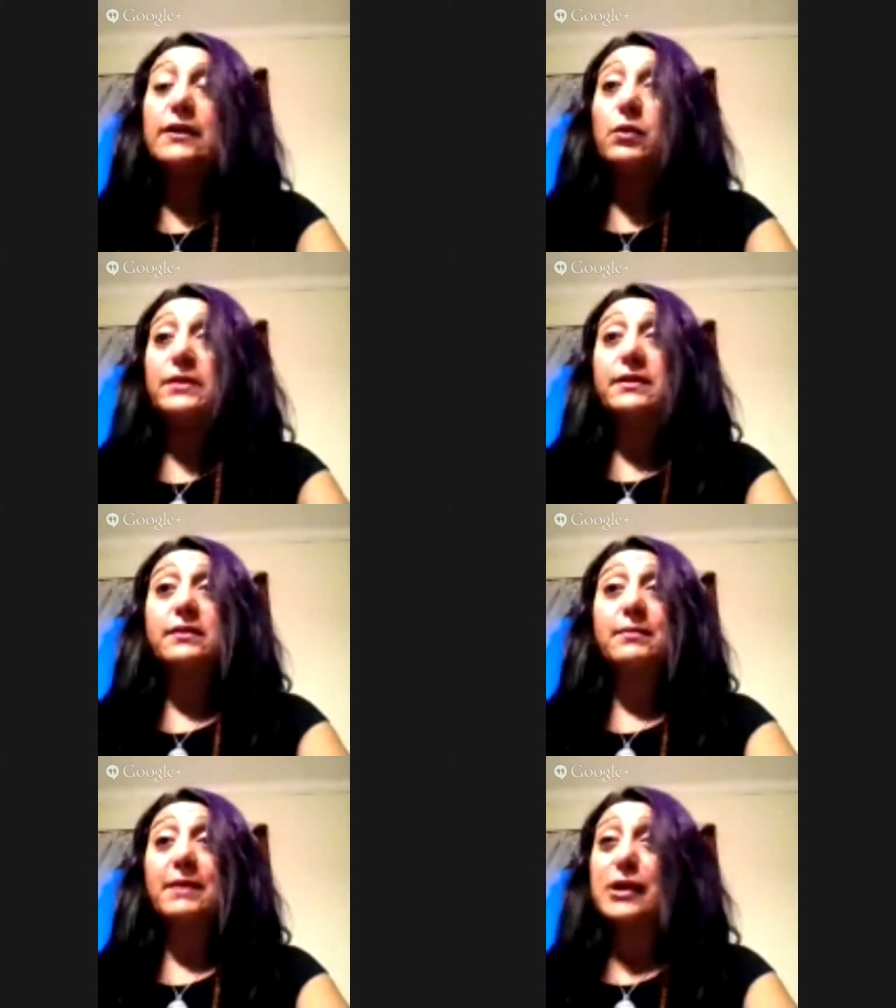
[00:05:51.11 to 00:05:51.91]
And it
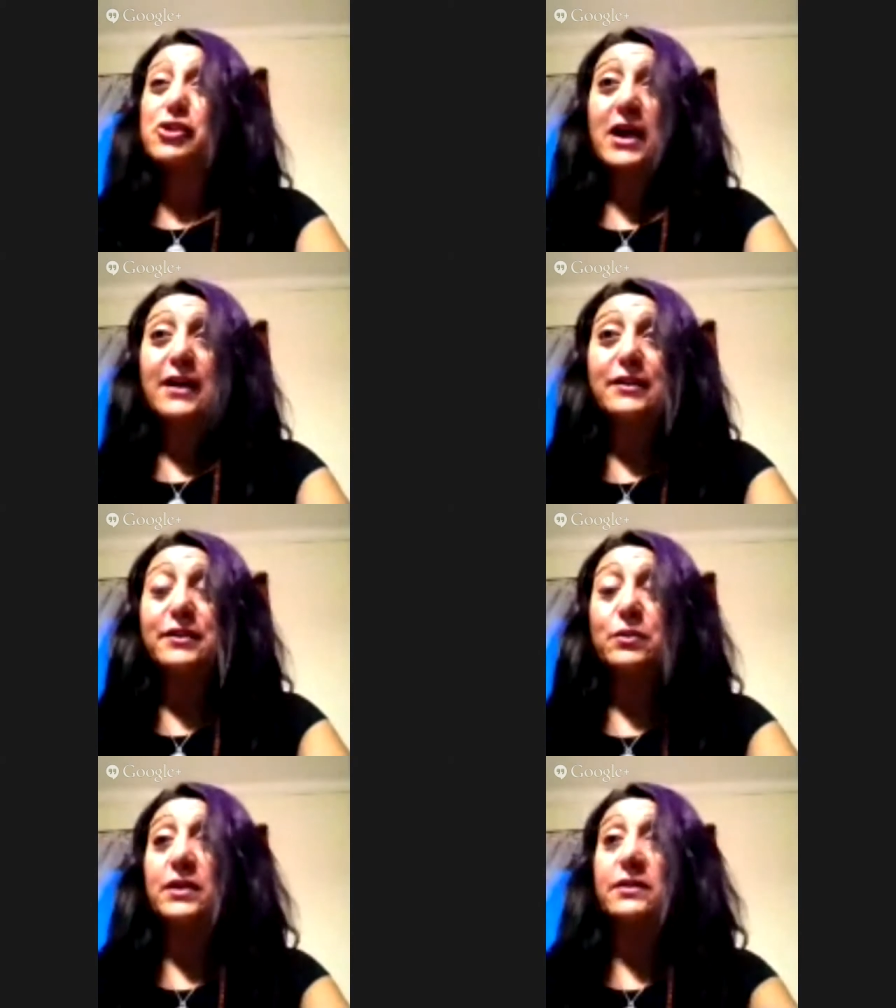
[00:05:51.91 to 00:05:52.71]
wasn't my
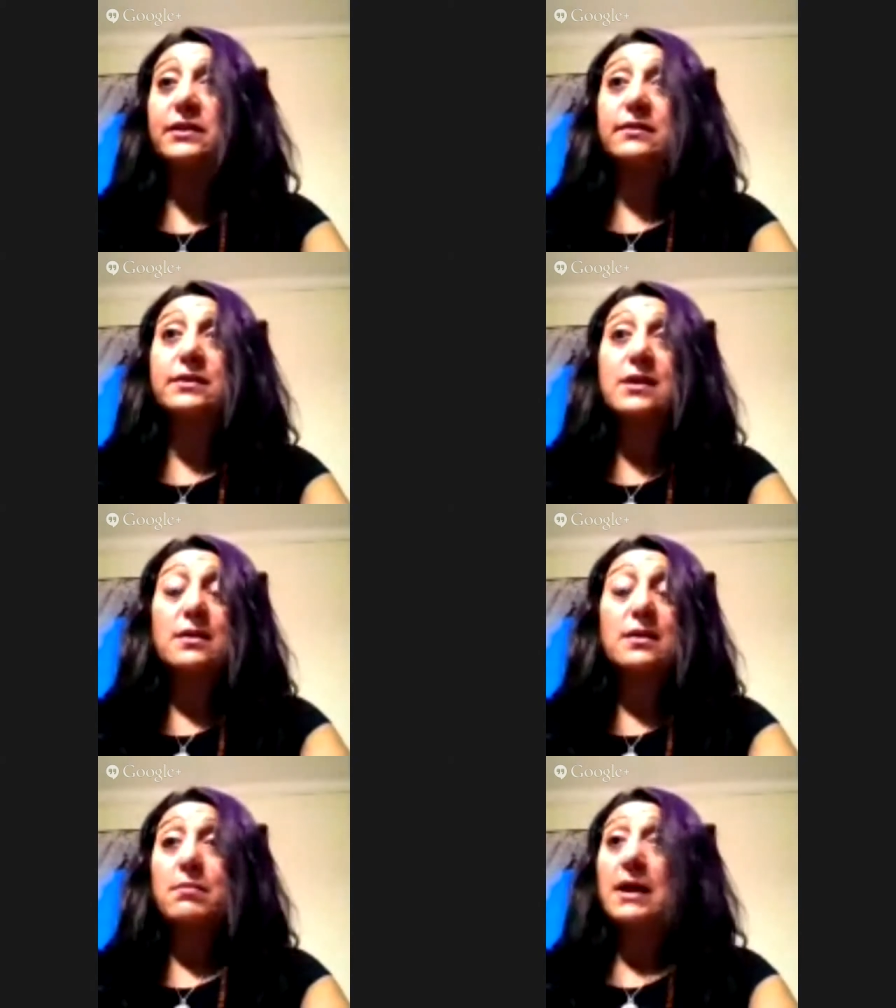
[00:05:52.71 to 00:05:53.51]
child, it wasn't
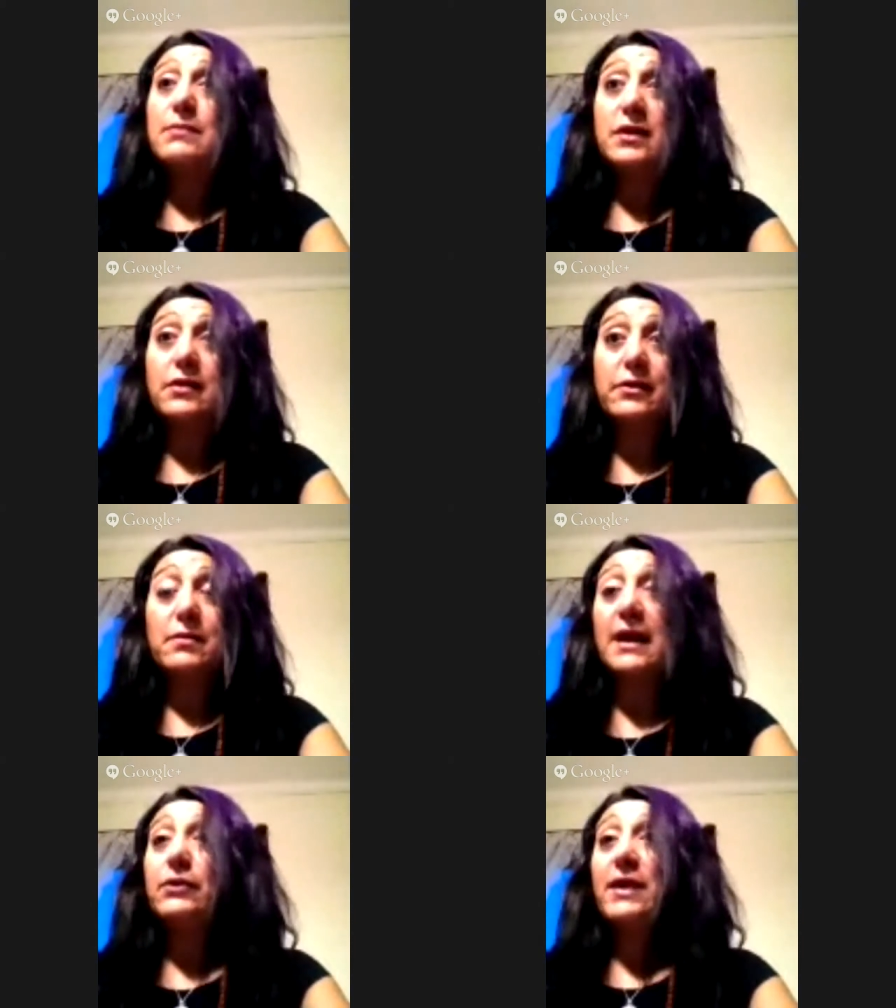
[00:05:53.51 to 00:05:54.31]
my
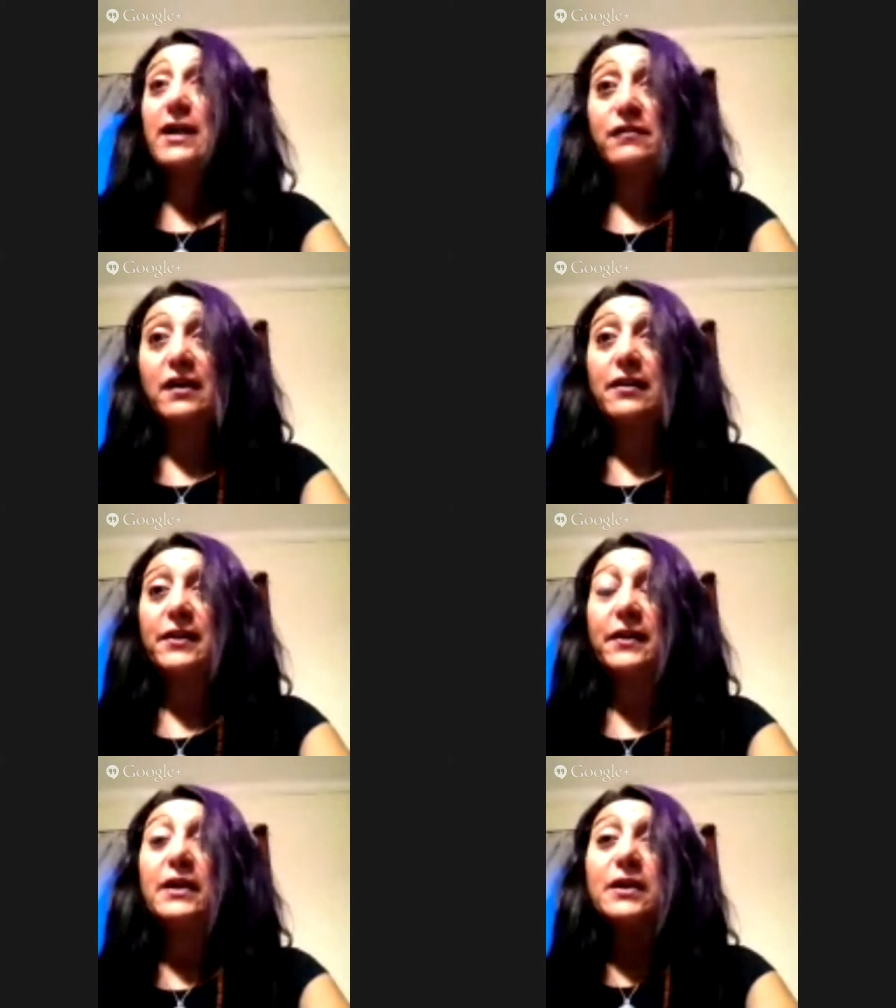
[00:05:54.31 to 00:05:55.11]
mother, my
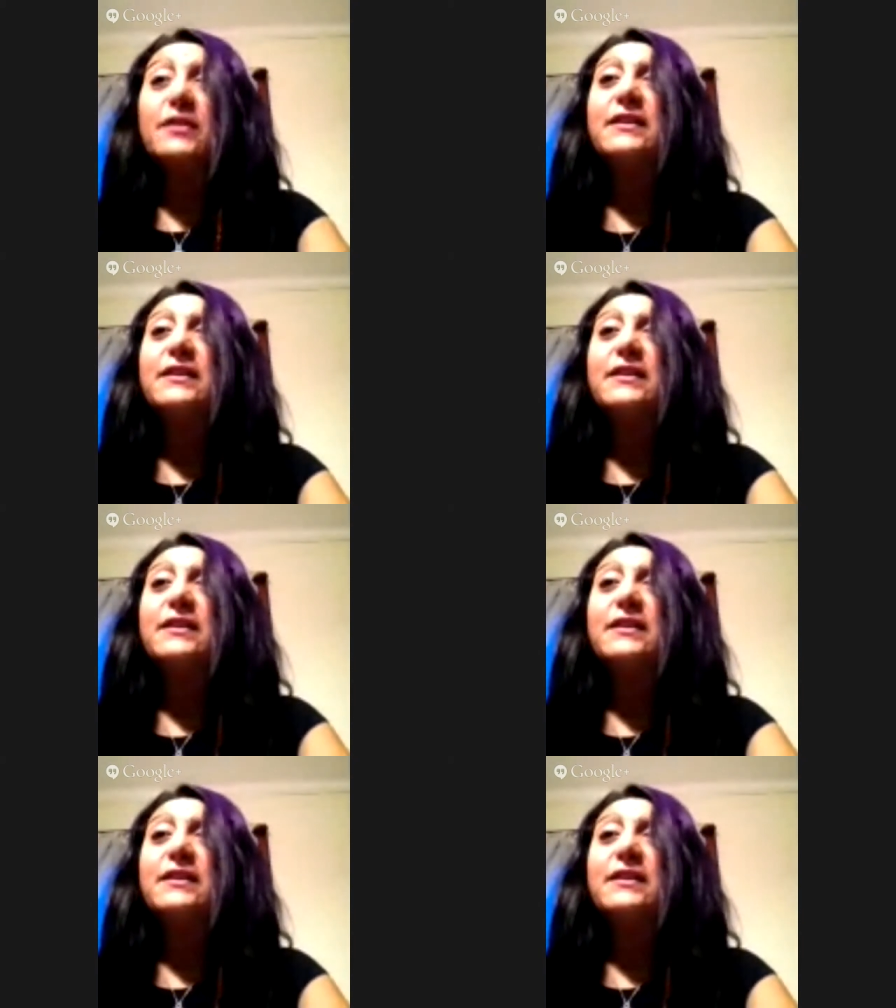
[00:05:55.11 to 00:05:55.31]
grandfather.